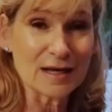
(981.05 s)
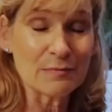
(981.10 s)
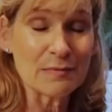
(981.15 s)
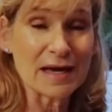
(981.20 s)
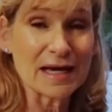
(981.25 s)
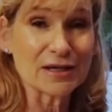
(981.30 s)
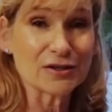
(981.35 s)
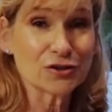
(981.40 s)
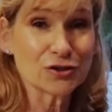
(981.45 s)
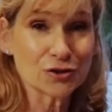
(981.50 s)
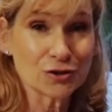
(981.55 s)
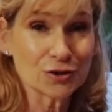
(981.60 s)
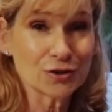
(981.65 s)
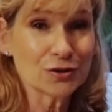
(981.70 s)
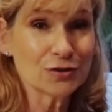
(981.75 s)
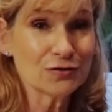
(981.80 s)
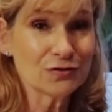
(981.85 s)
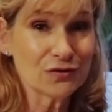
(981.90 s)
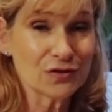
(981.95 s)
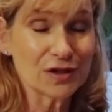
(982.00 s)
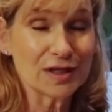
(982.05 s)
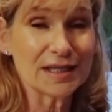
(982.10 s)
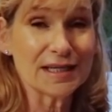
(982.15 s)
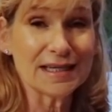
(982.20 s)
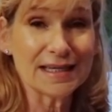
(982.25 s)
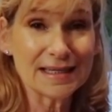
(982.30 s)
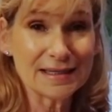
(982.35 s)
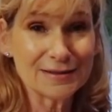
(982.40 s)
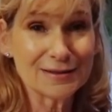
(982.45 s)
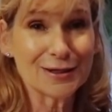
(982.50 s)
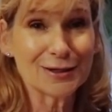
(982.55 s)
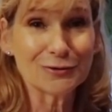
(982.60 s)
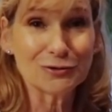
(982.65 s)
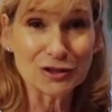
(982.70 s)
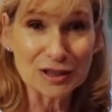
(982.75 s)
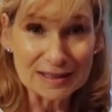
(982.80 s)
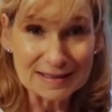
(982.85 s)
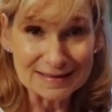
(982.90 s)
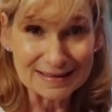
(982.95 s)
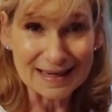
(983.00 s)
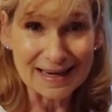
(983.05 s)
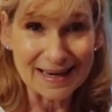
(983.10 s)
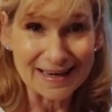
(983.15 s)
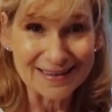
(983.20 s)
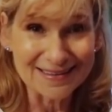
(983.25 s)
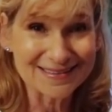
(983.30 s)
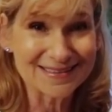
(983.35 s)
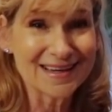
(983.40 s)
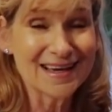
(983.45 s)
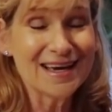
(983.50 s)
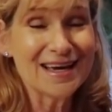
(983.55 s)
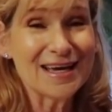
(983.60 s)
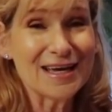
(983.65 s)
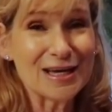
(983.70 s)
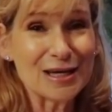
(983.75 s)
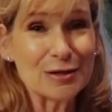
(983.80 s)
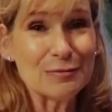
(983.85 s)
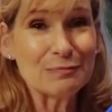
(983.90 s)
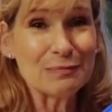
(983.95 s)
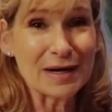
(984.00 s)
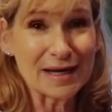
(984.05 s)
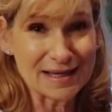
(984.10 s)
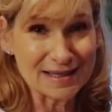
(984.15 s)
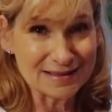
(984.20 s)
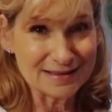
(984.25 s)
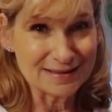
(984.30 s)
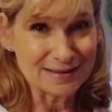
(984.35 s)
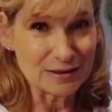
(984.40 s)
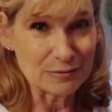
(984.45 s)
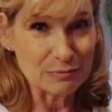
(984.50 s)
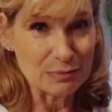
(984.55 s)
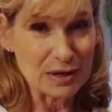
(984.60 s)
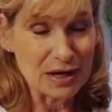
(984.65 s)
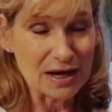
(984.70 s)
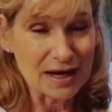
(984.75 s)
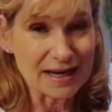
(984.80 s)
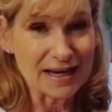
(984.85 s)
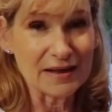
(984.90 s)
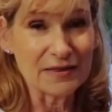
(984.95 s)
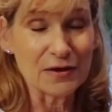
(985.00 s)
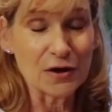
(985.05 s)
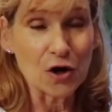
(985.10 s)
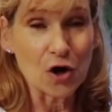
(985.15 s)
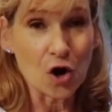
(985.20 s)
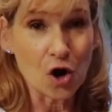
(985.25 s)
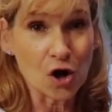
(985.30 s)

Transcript: I make sugar-free keto cheesecakes in my Instant Pot, and they're